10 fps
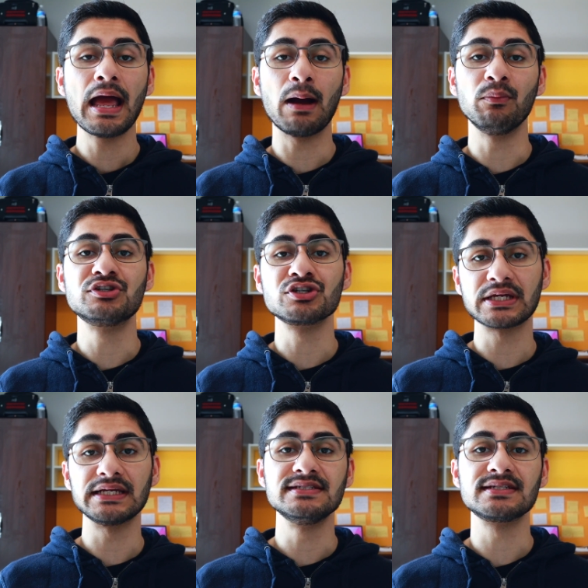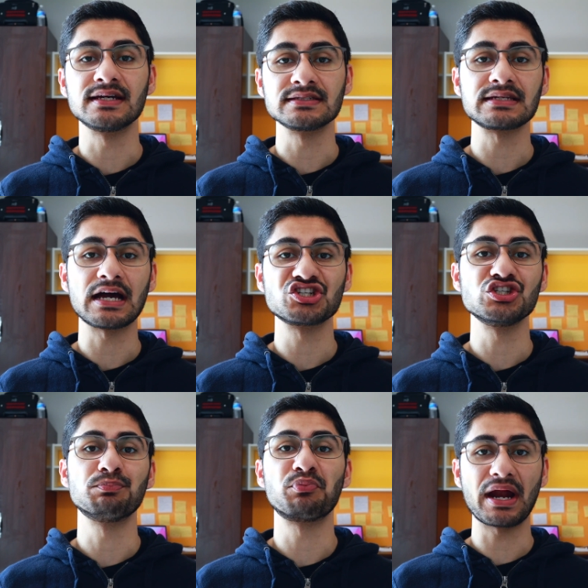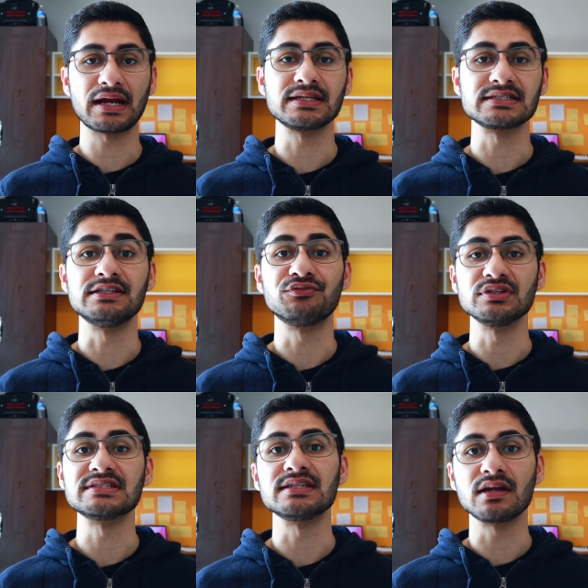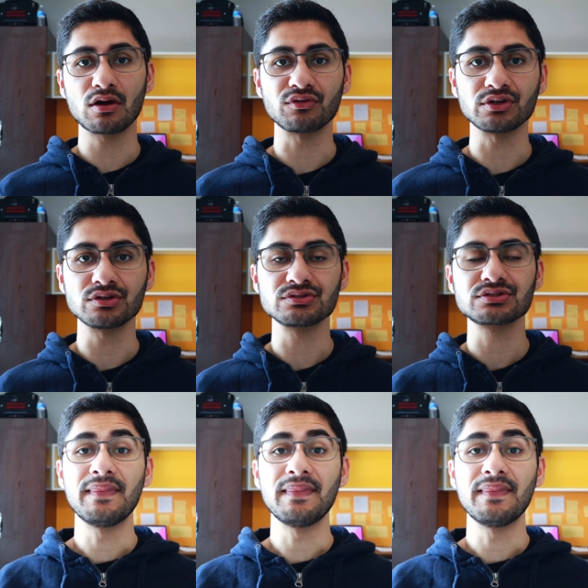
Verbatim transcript: and we took it in turns to actually practice different scenarios.